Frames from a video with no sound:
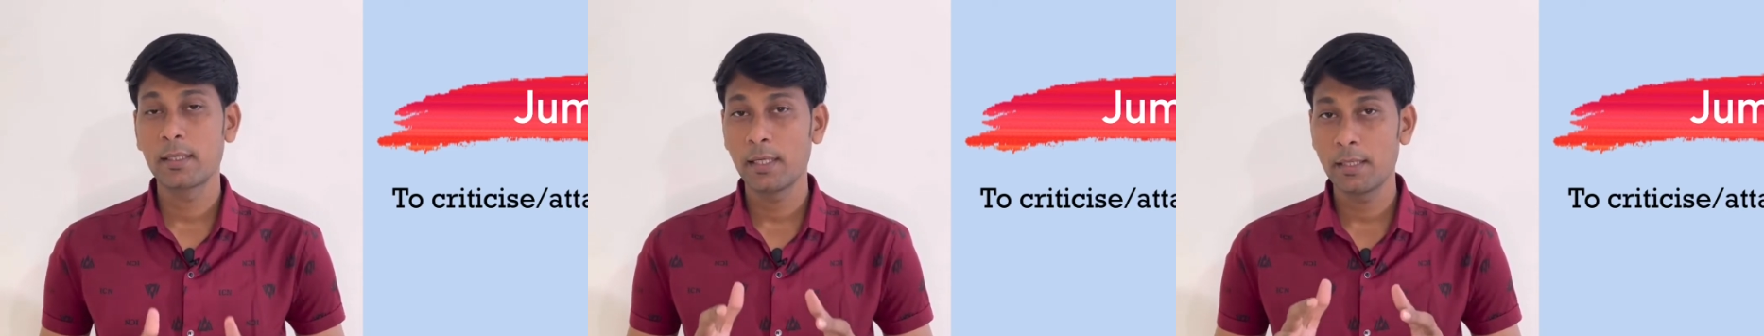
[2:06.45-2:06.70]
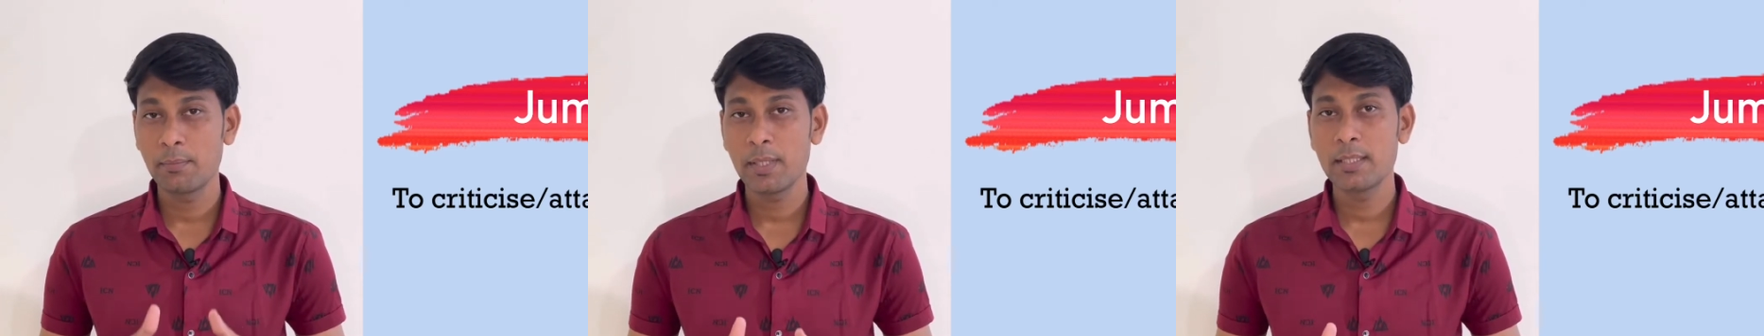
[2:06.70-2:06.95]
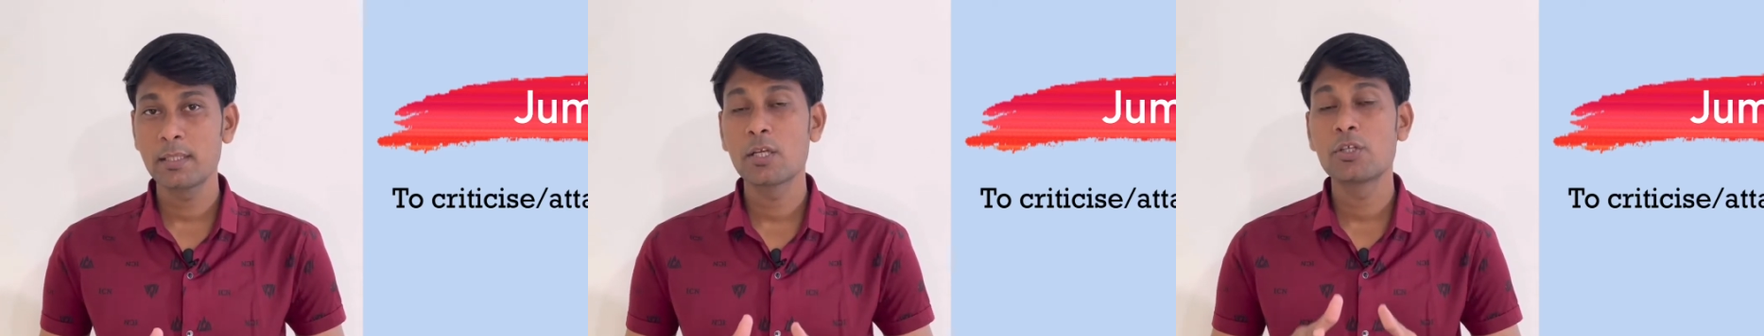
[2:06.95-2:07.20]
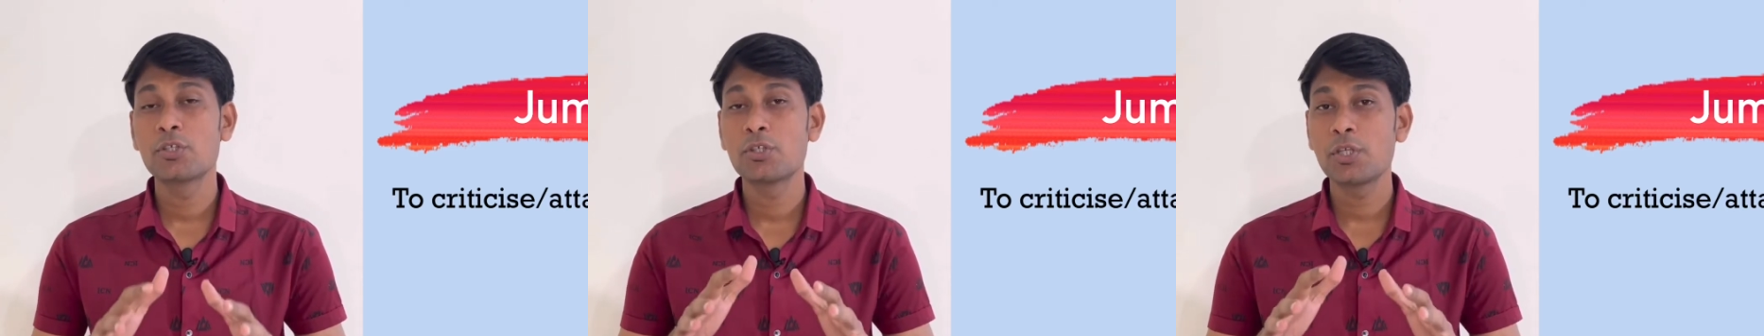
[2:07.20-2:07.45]
It means
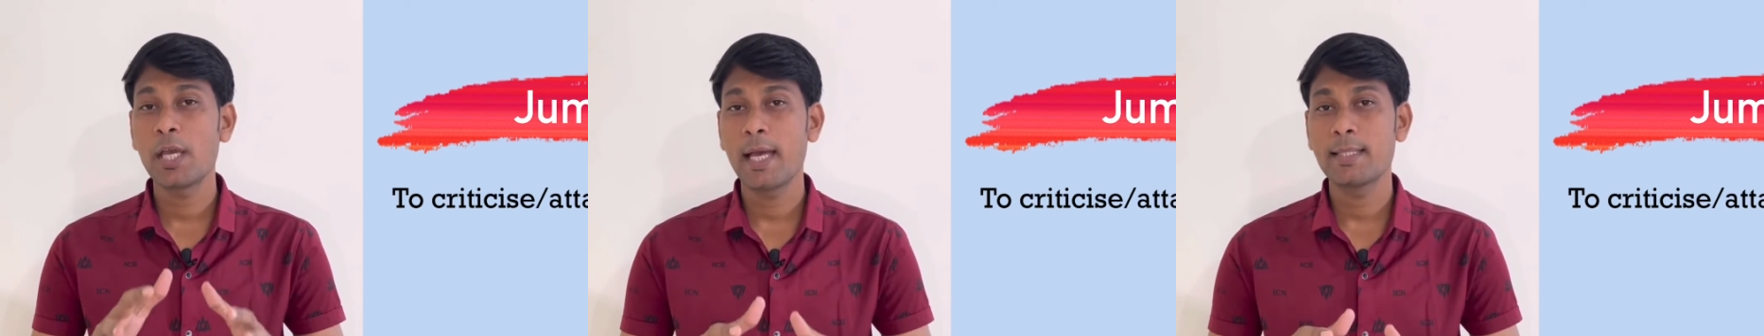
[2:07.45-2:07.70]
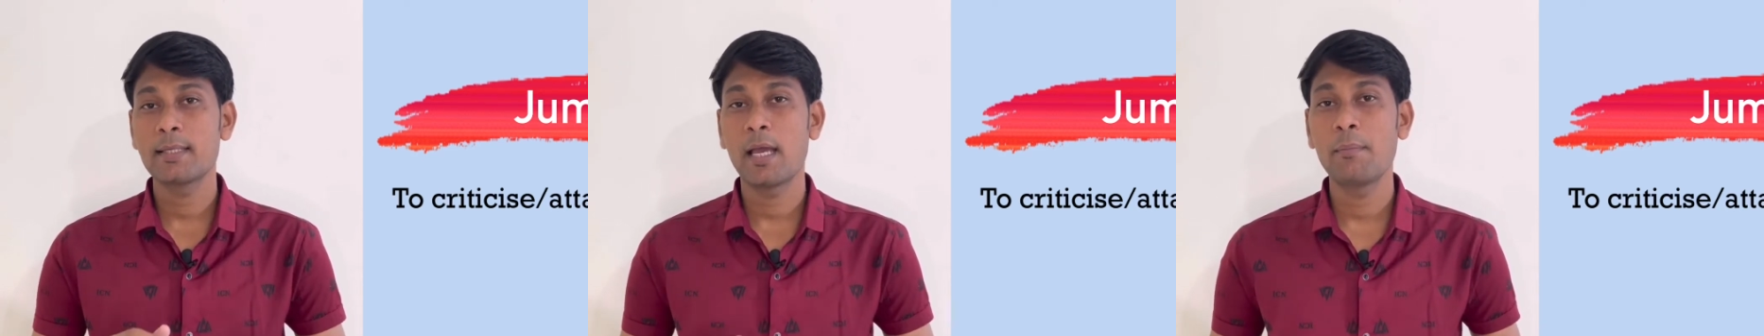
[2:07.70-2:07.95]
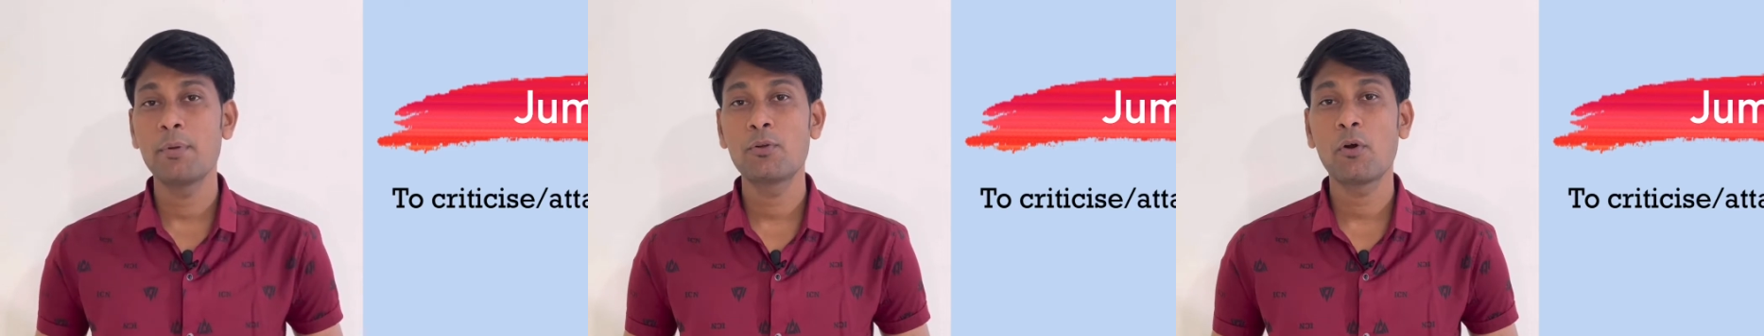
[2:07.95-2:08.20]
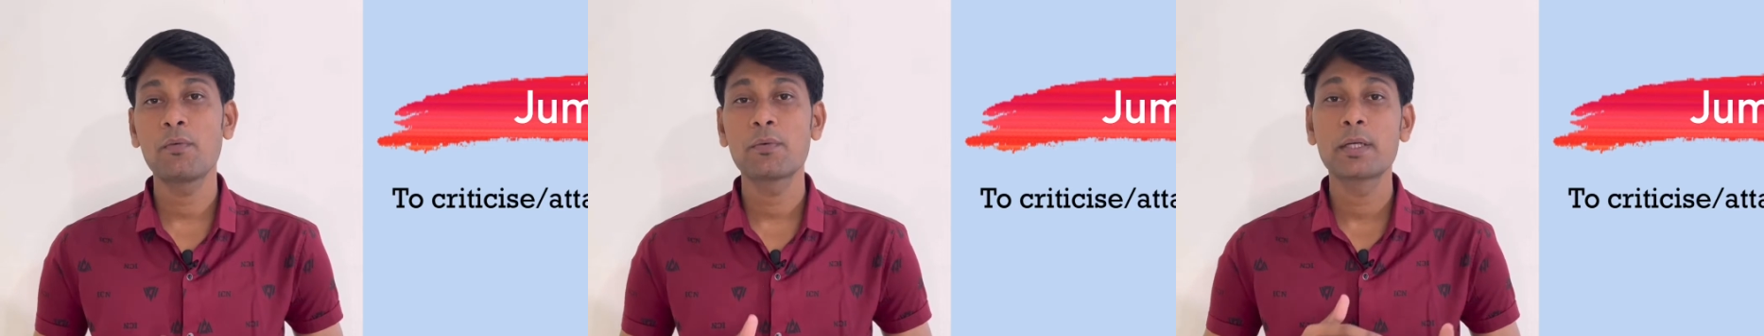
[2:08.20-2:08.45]
she has a
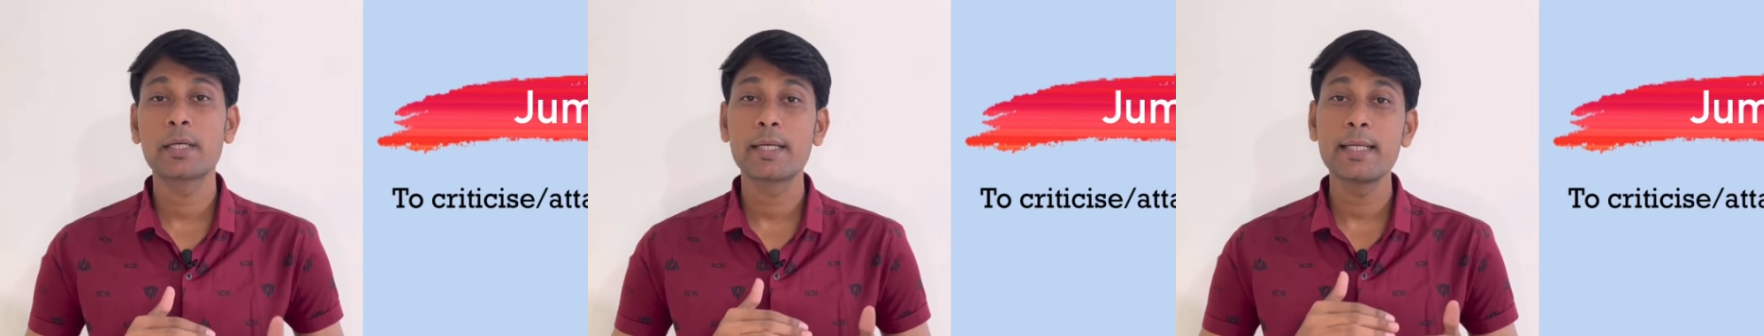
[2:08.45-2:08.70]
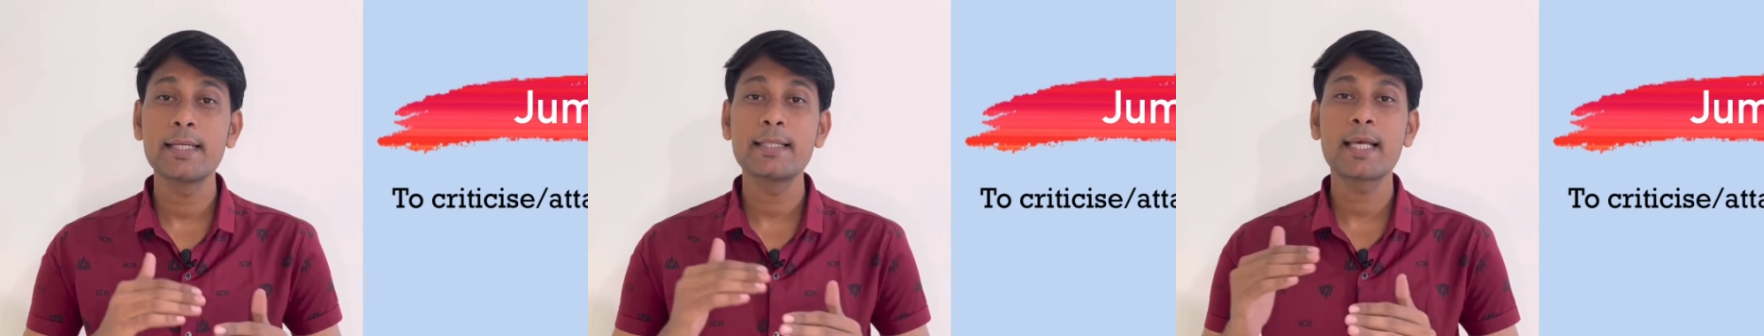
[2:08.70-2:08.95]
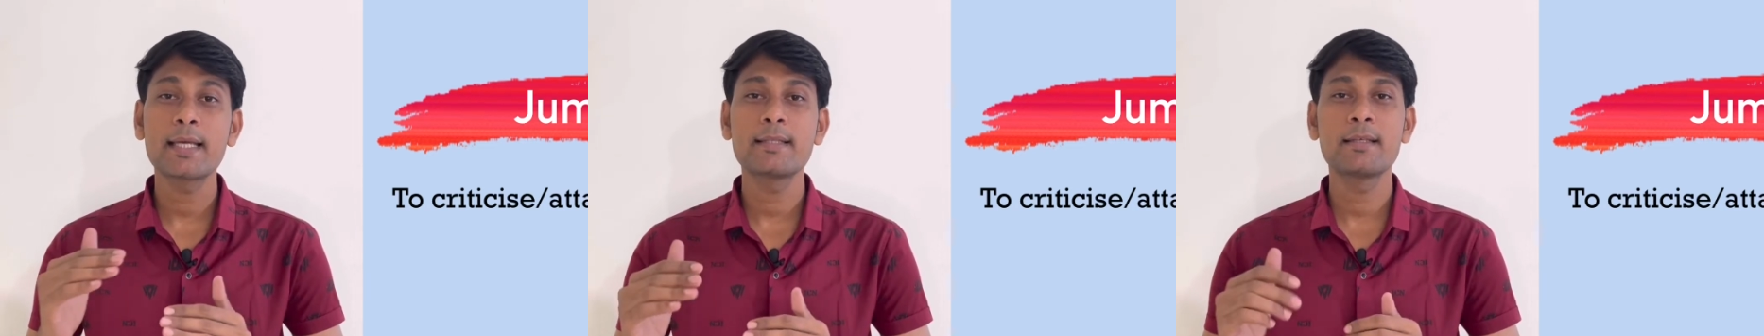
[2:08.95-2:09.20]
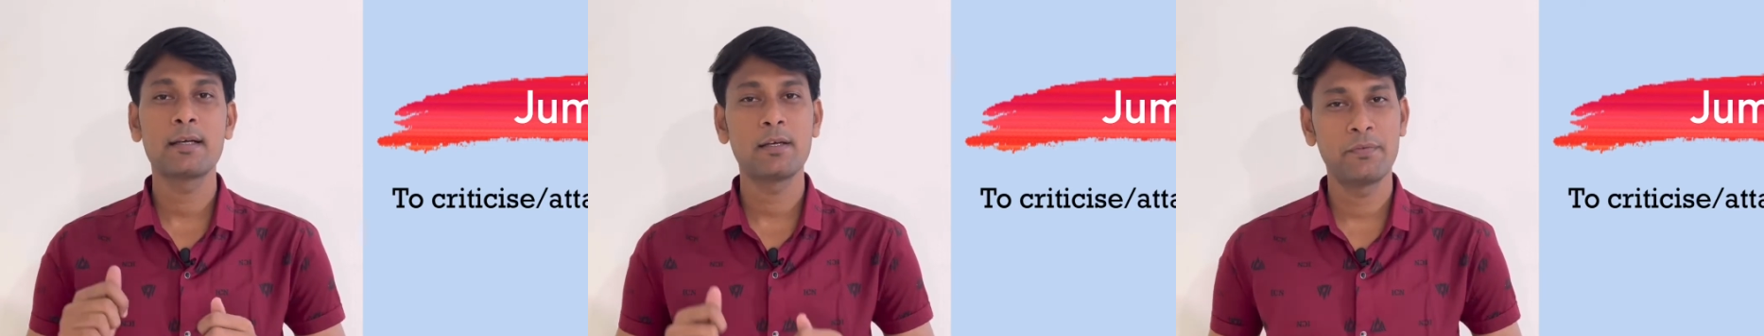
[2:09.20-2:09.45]
habit of
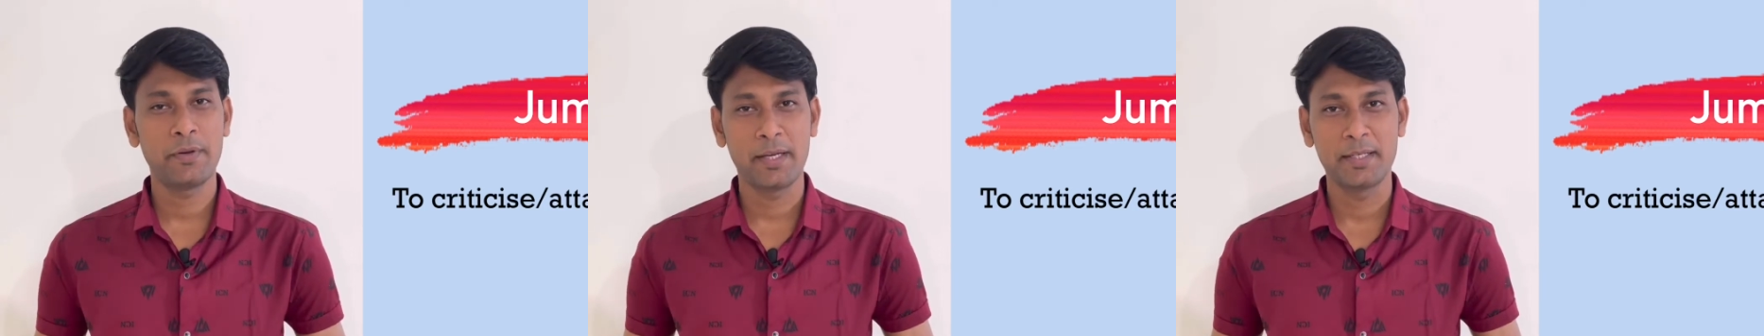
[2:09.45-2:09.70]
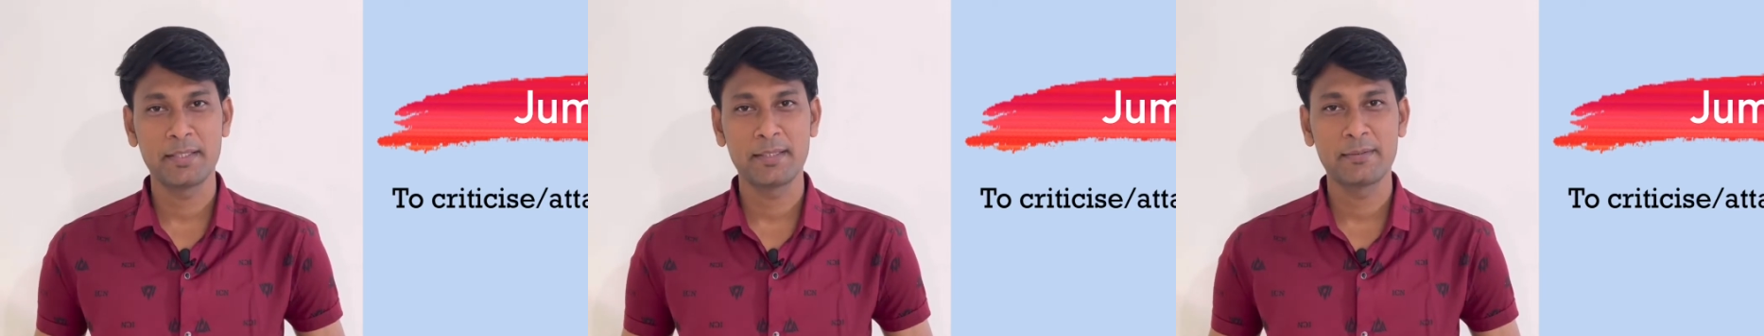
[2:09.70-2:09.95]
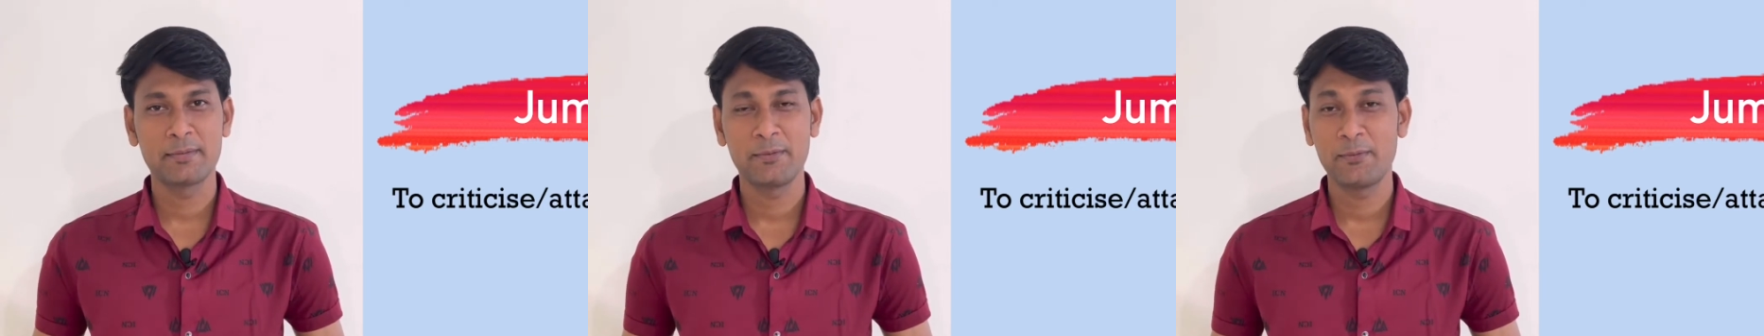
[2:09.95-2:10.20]
criticizing her friends,